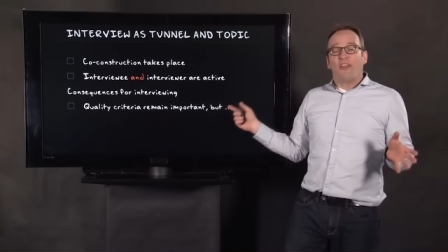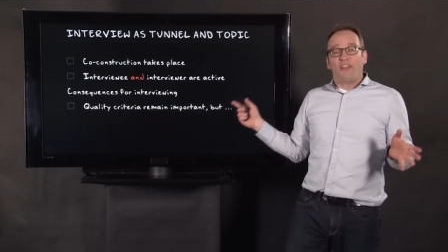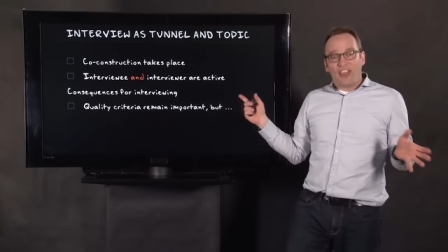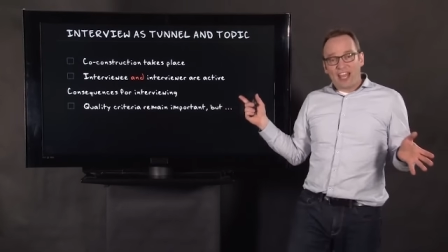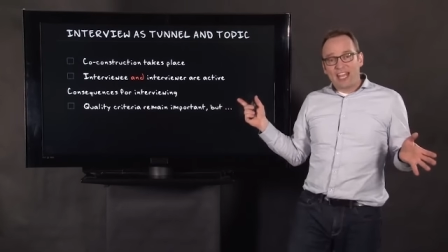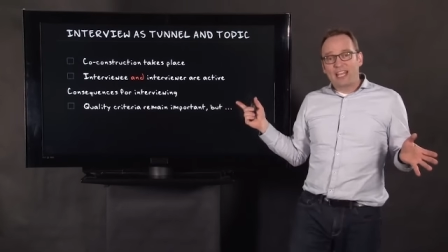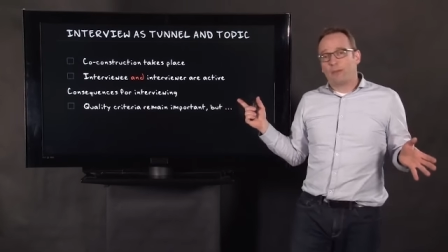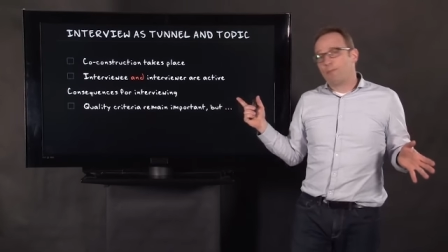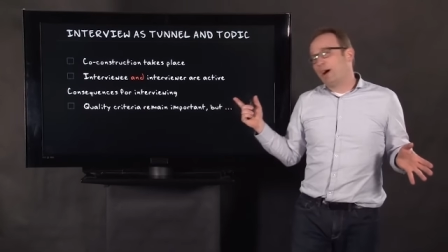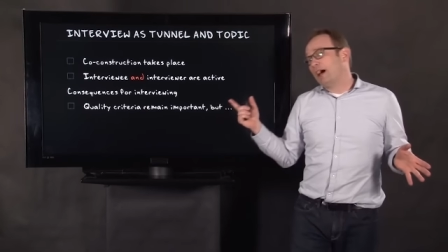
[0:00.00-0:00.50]

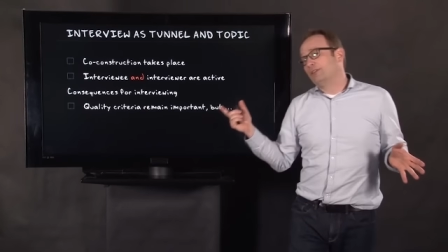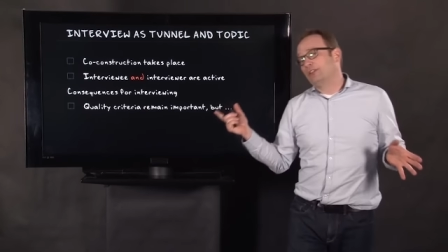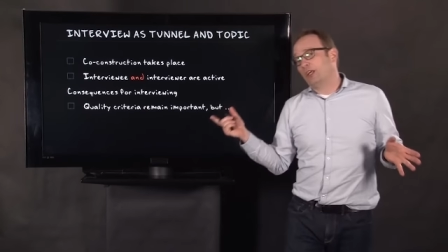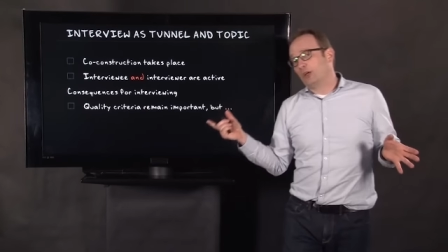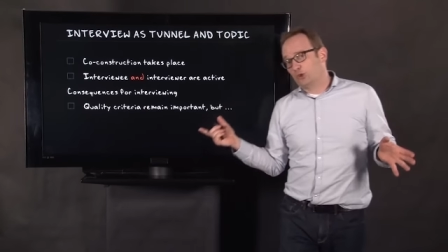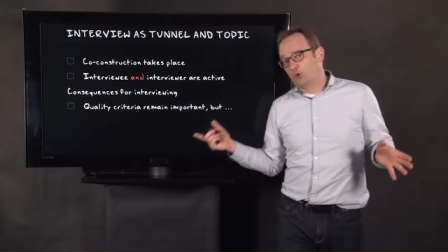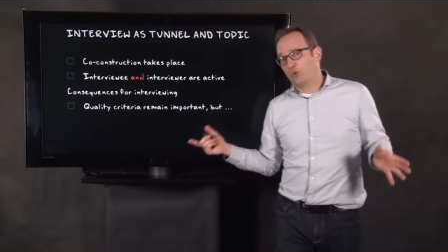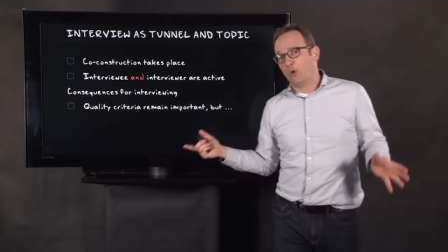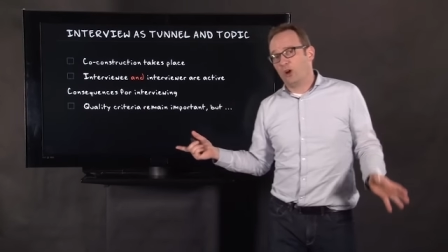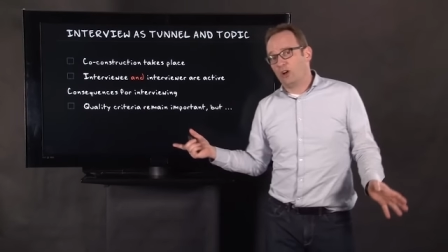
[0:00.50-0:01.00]
think about
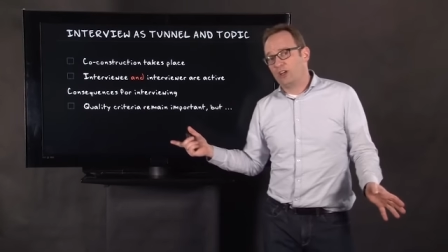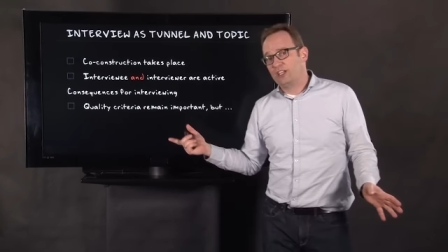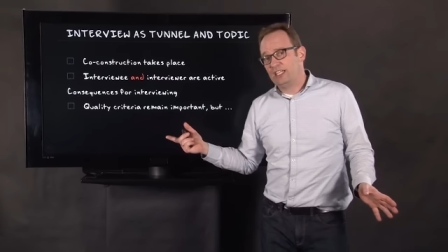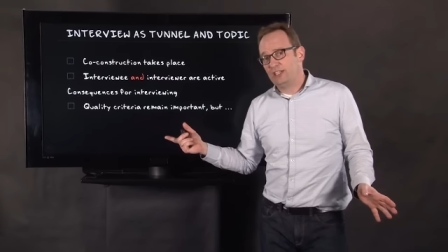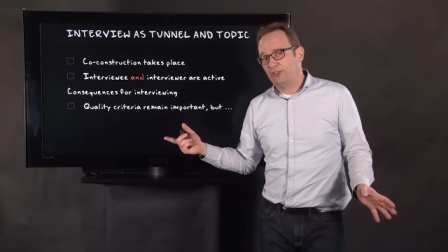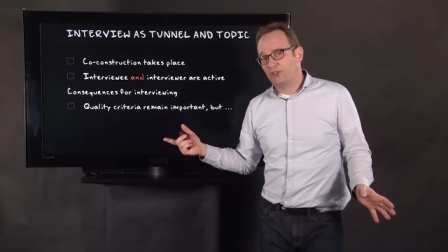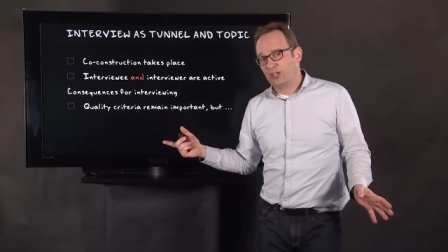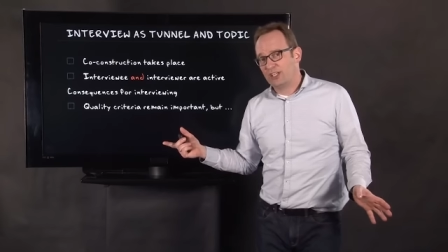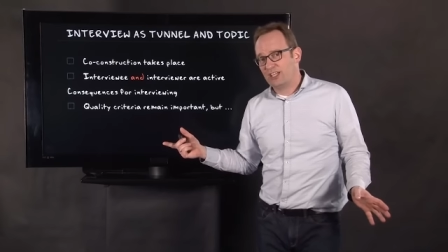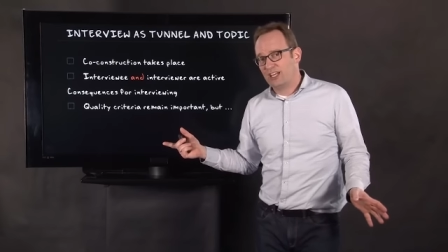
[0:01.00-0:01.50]
those quality
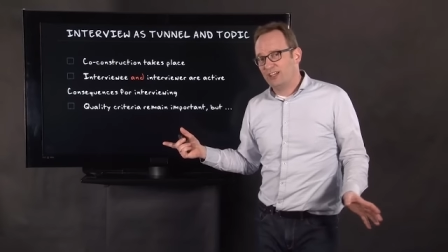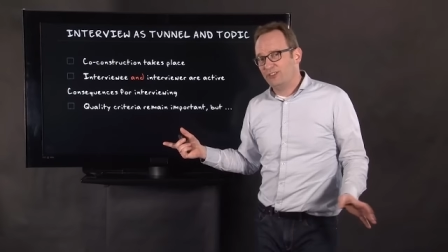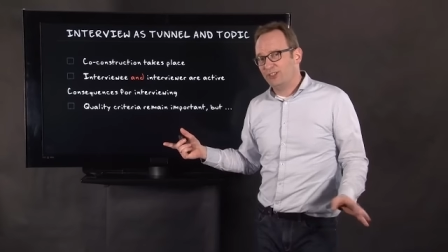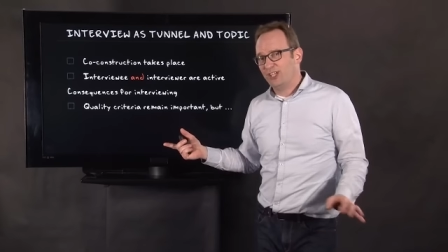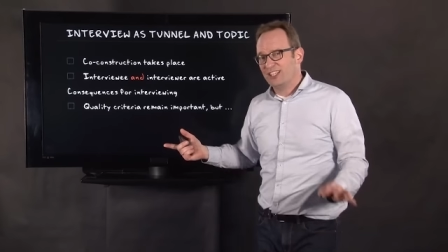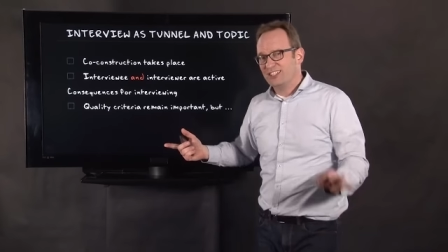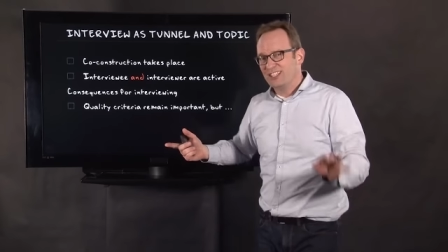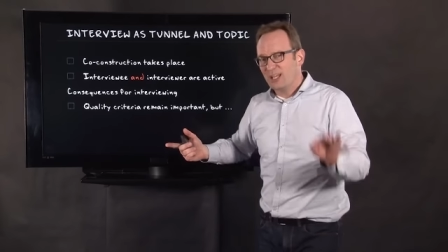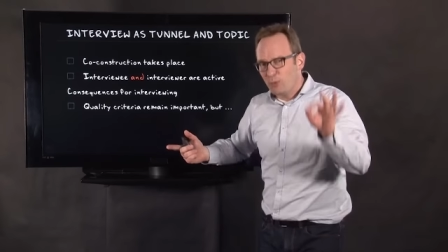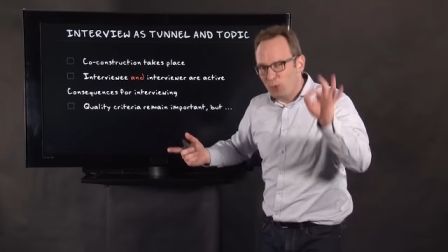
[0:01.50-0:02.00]

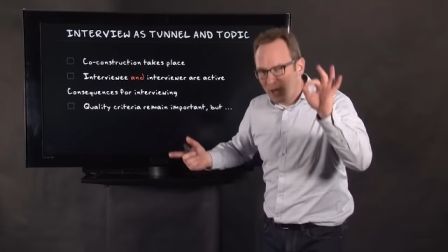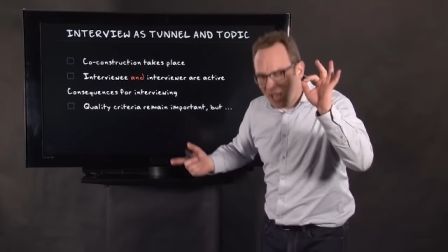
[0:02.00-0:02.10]
criteria and